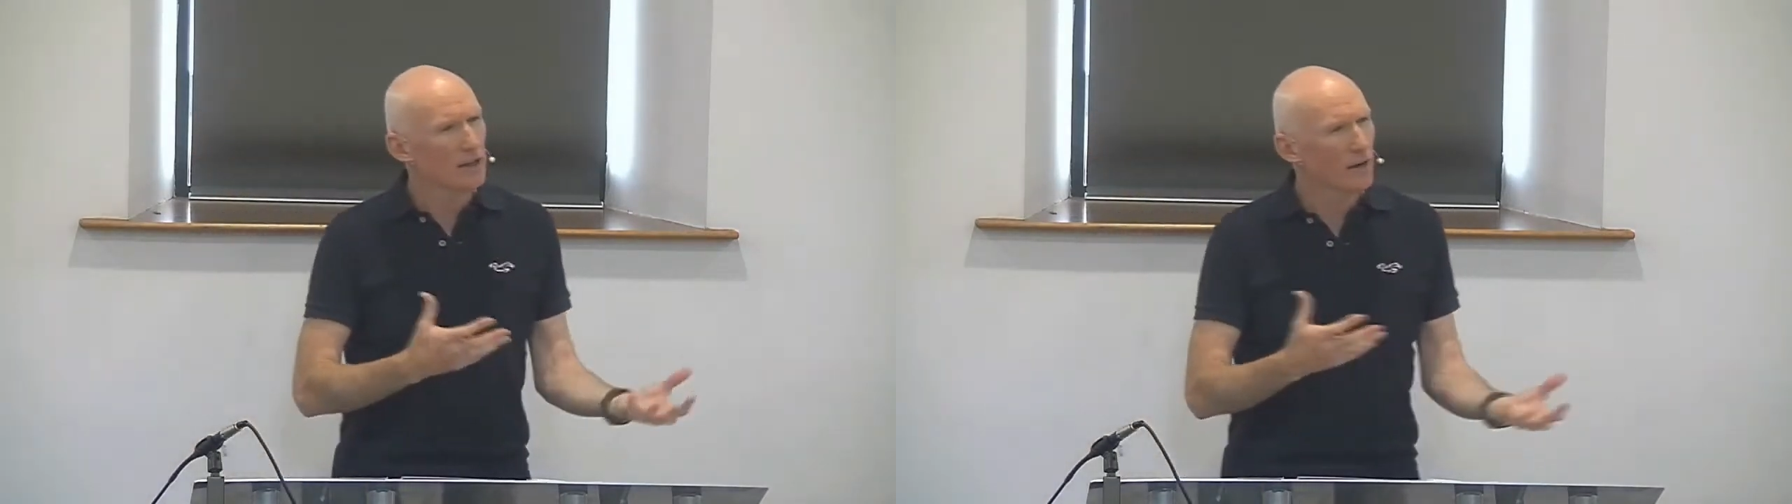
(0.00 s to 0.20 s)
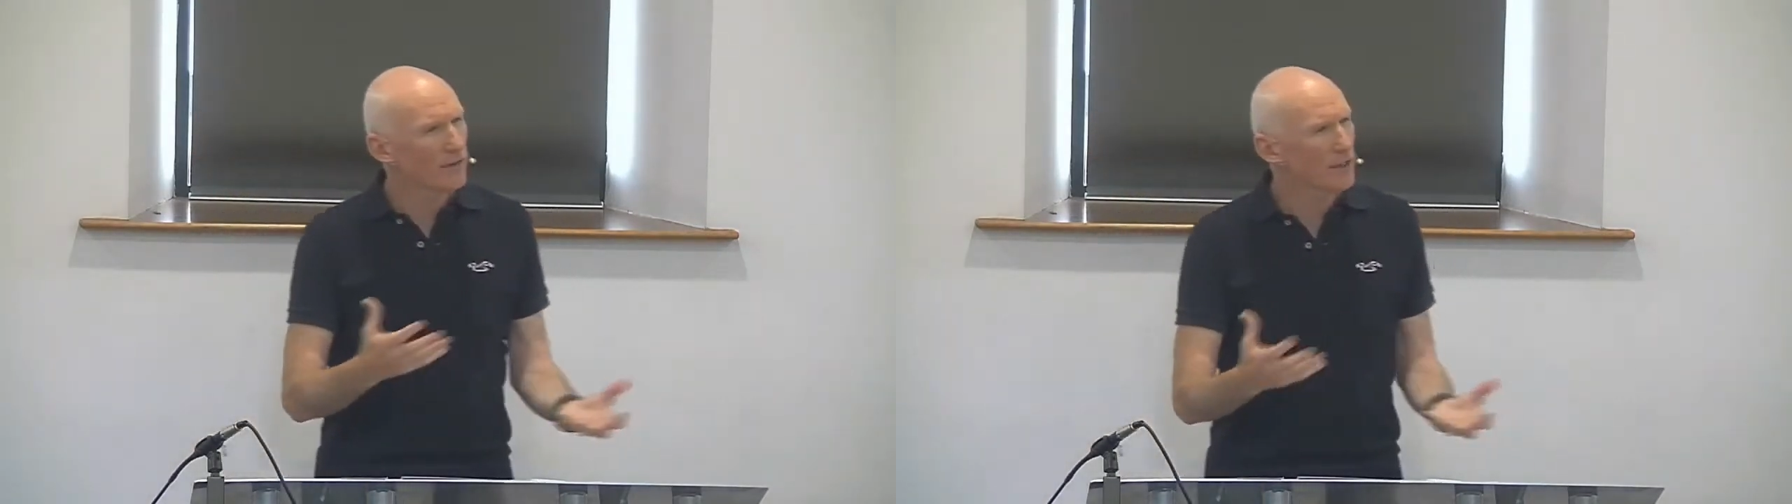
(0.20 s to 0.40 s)

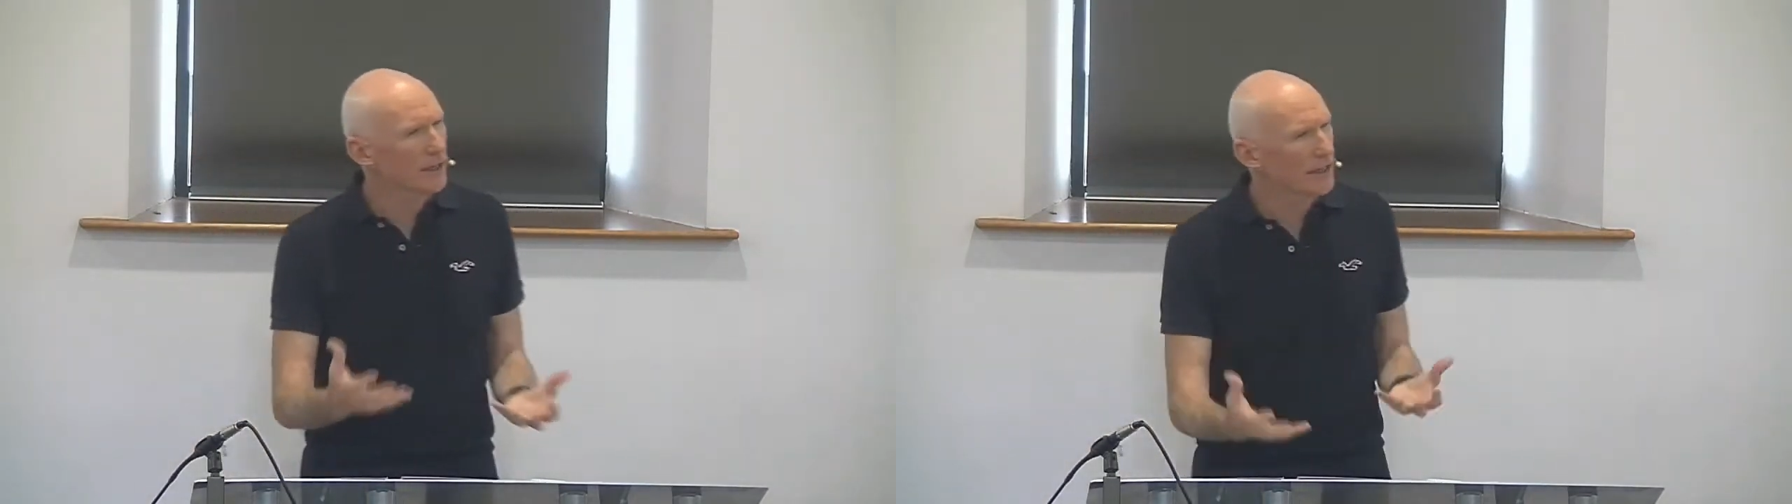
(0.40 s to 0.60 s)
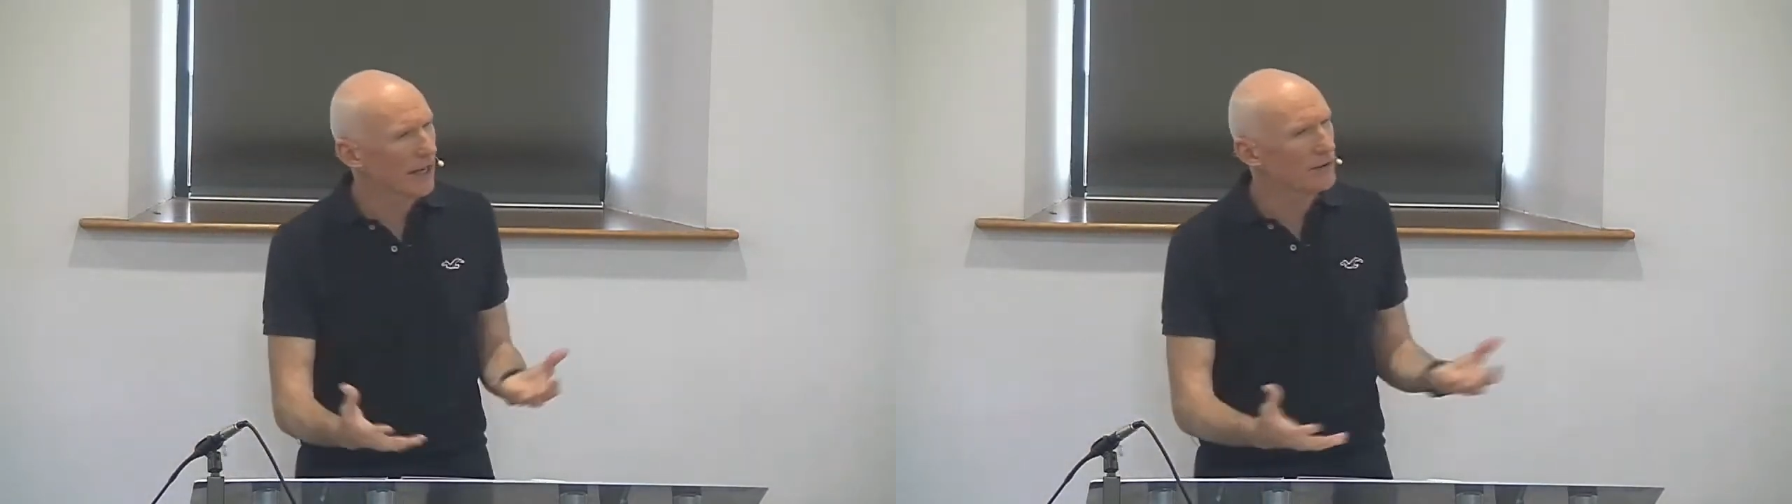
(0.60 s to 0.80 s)

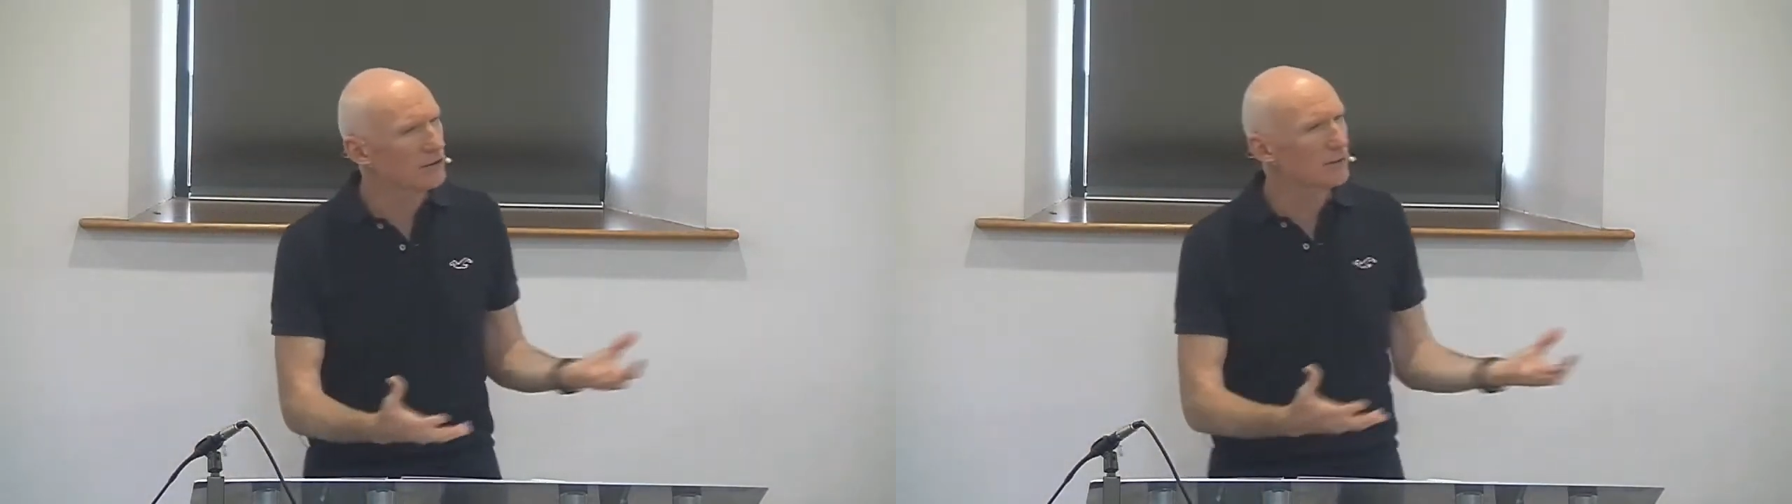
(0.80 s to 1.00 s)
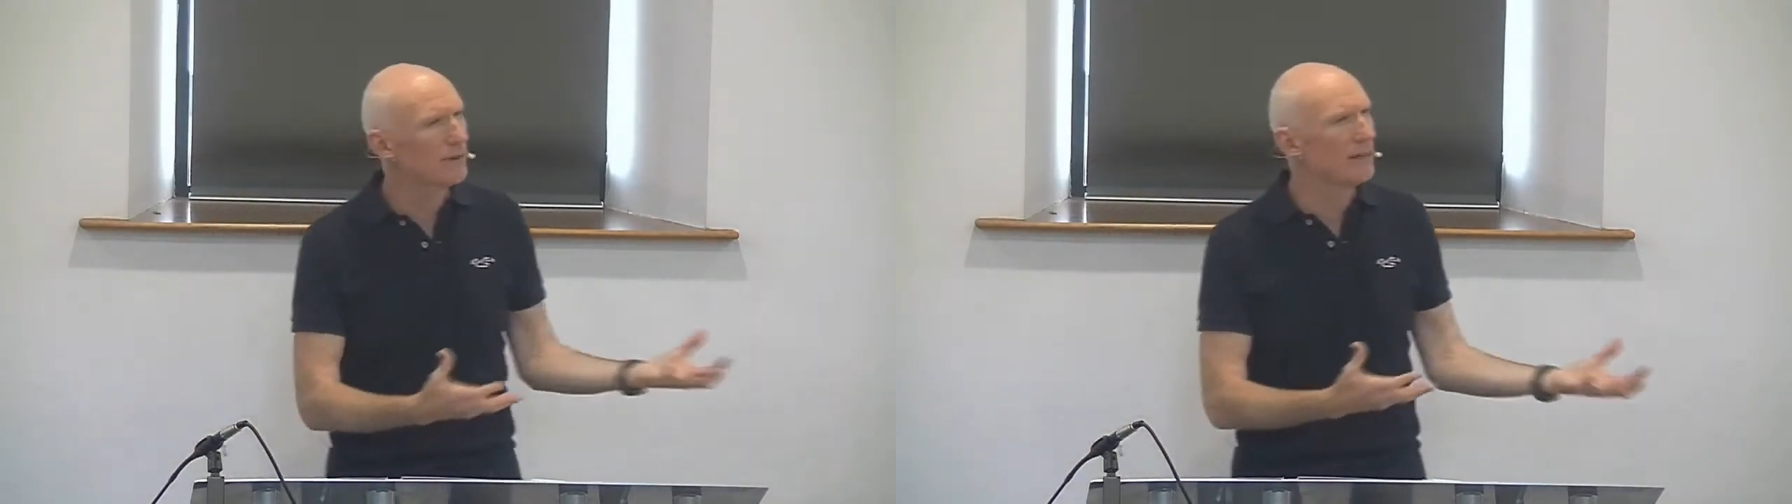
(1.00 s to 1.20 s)
loving
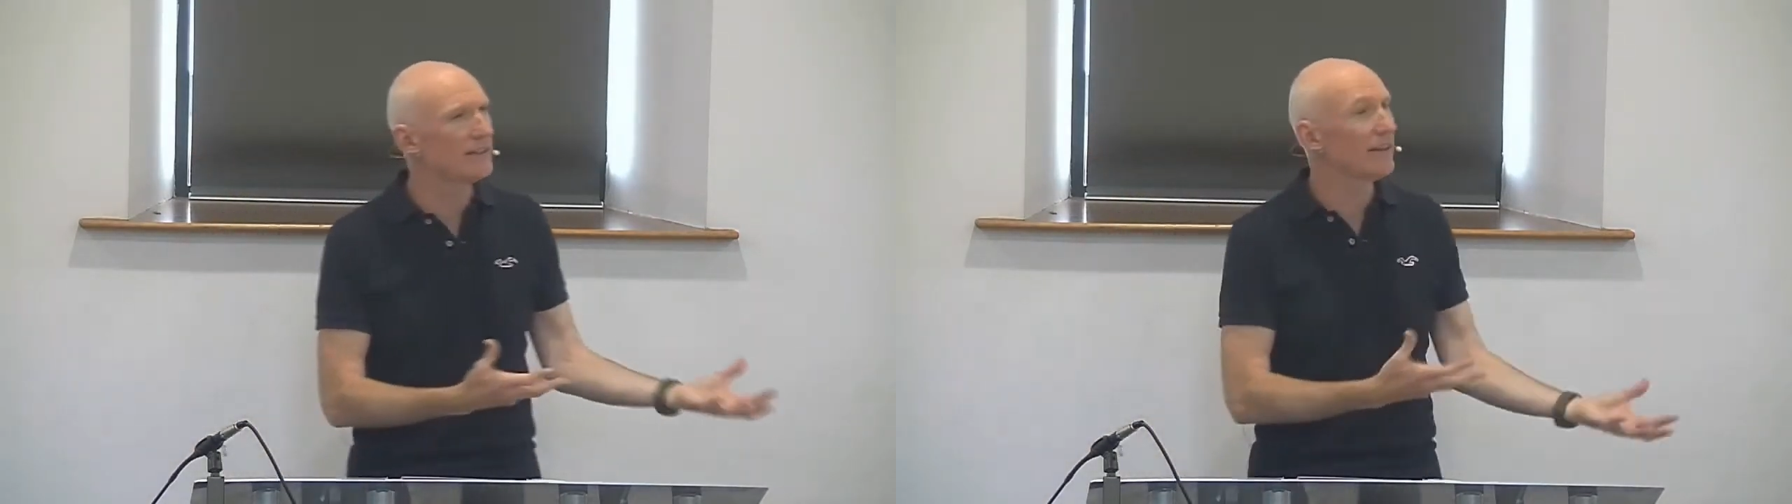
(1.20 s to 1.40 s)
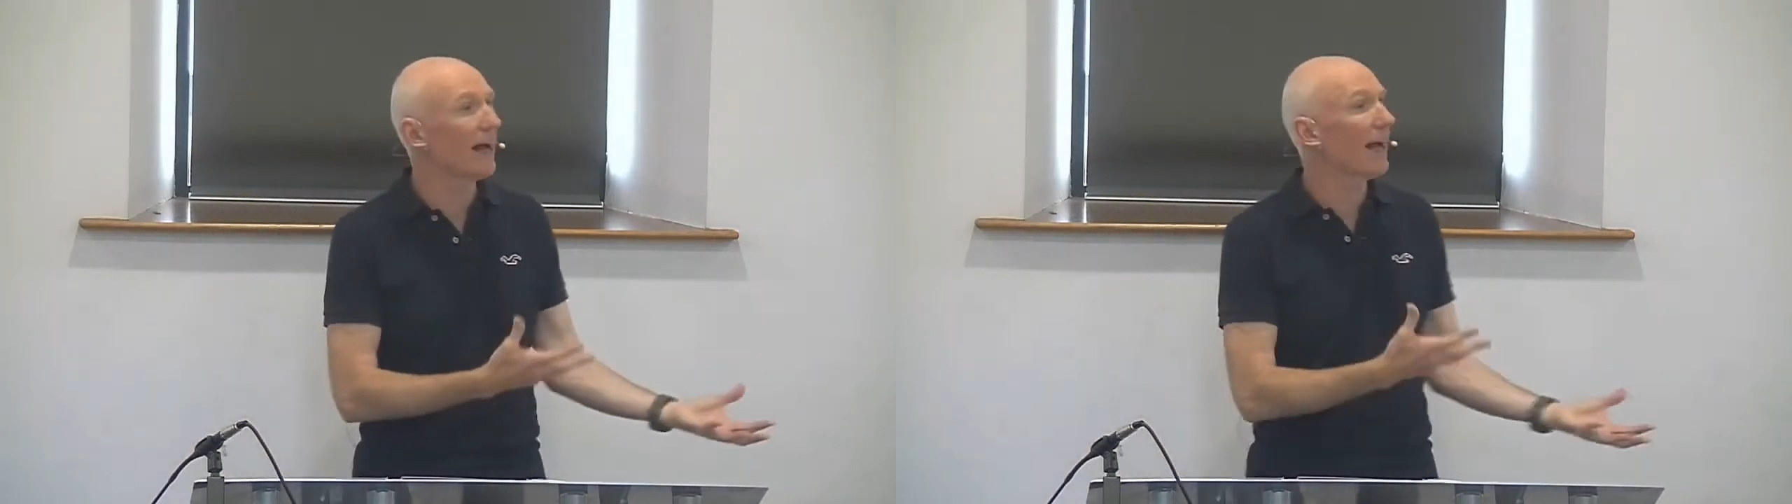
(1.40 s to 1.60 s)
accountability,